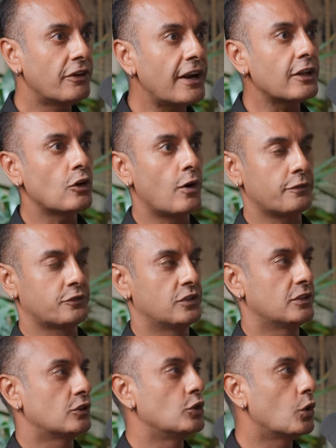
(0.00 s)
very
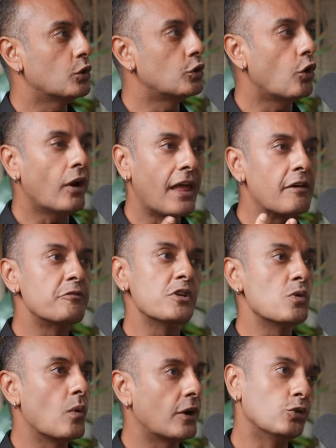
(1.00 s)
often, you know, you got
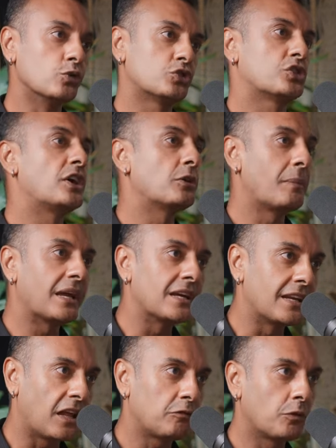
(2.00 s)
everyone who's trying to make a
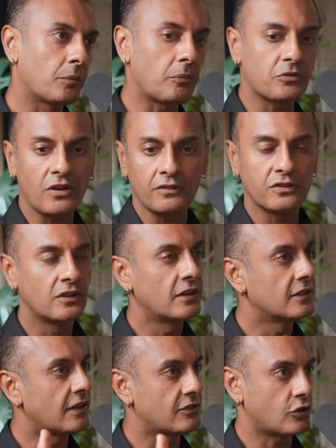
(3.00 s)
name for themselves.
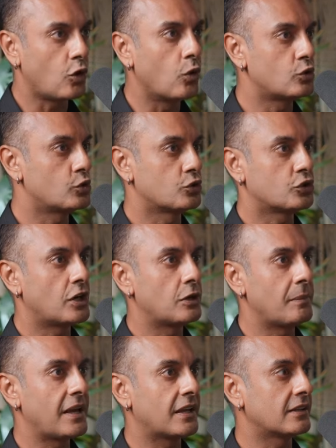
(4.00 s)
There's a coach who's trying to
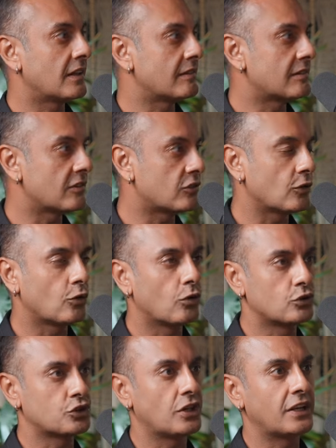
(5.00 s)
make it, the assistant
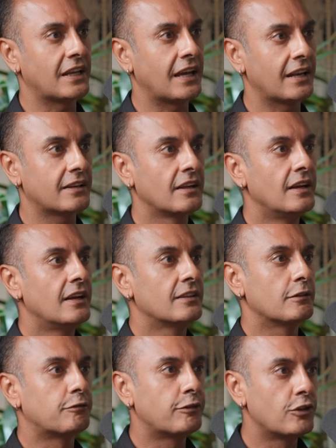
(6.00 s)
coach trying to get it,
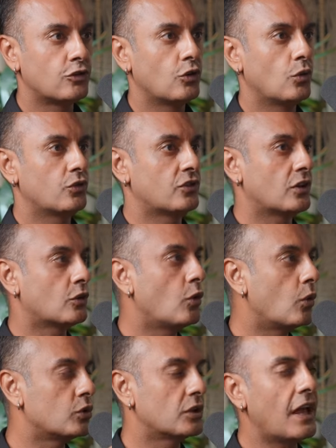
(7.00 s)
the physios, the
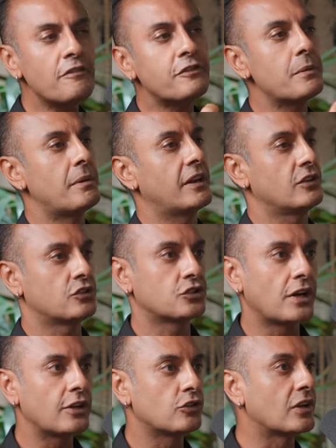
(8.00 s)
coach, everybody's
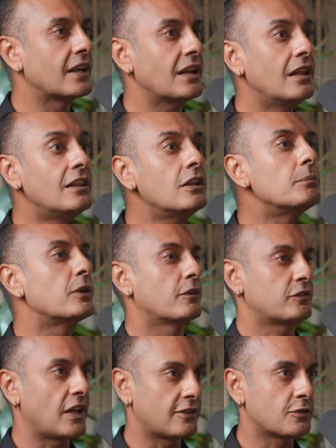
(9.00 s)
trying to get a little bit
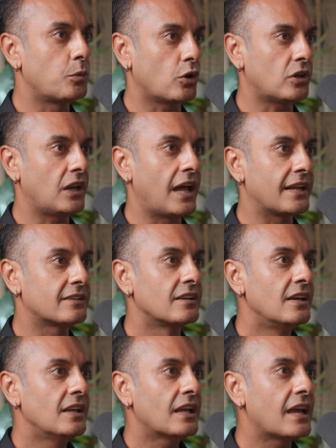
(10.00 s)
of that spotlight.
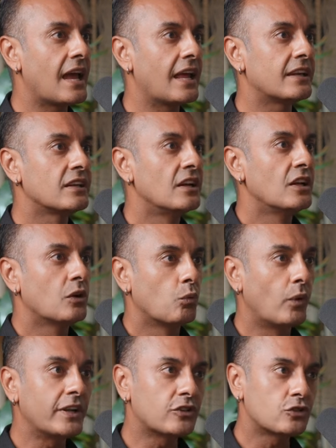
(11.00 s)
And
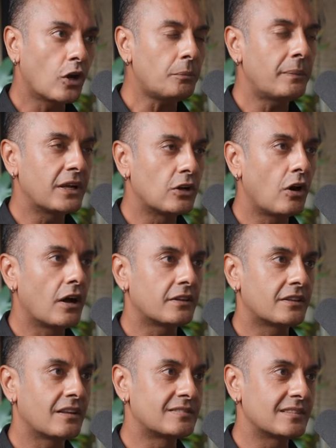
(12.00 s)
when it's not being got,
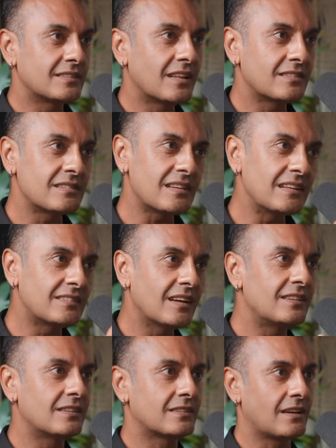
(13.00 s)
there's this
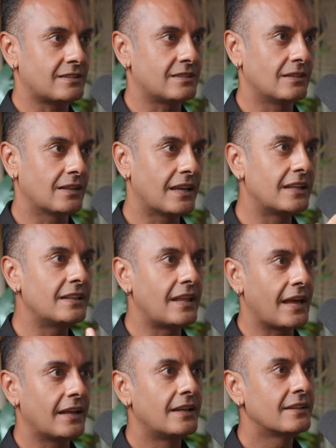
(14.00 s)
internal tussle in
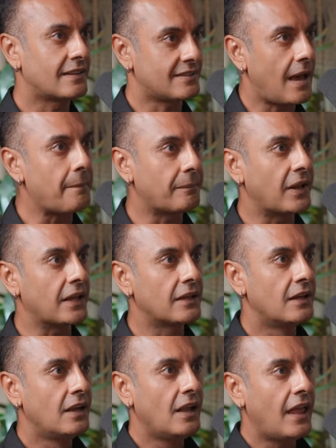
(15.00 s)
there that's happening.
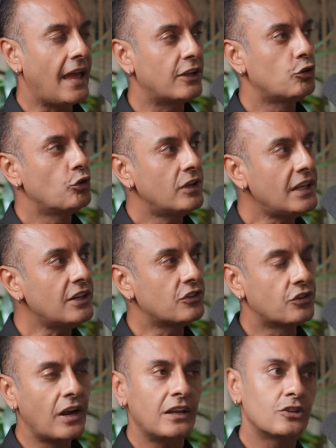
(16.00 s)
And you need
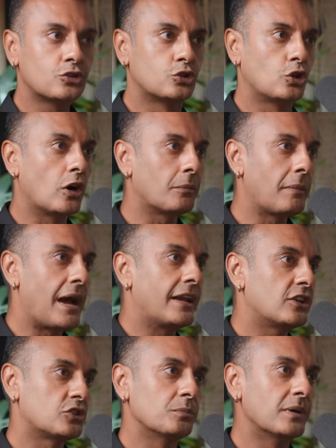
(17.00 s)
really strong
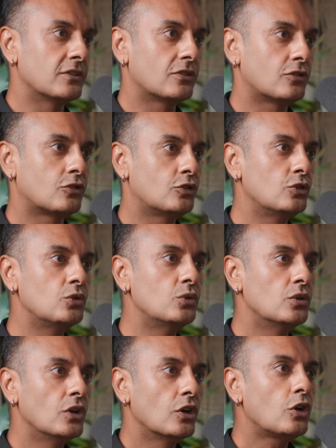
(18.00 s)
management
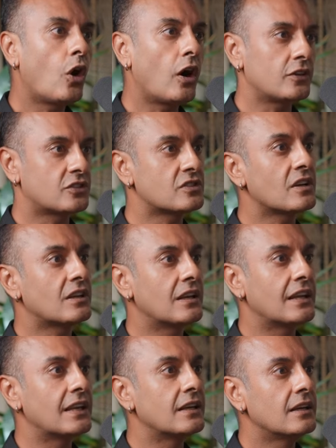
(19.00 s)
to
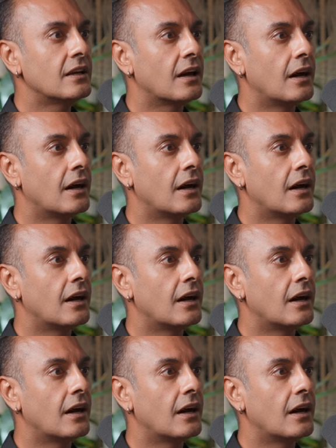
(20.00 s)
constantly